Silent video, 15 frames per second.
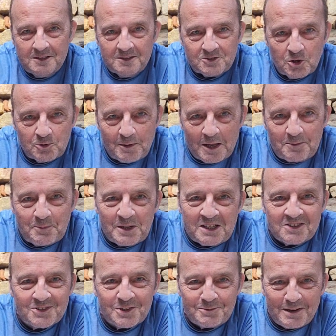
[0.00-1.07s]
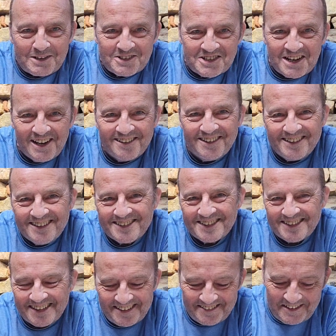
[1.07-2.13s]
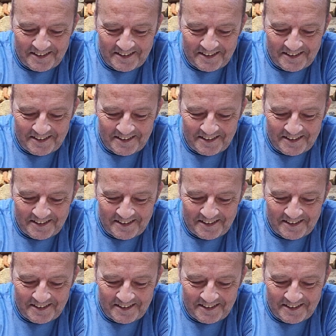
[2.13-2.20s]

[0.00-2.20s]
It's all about the peaks, all about sharing, isn't it?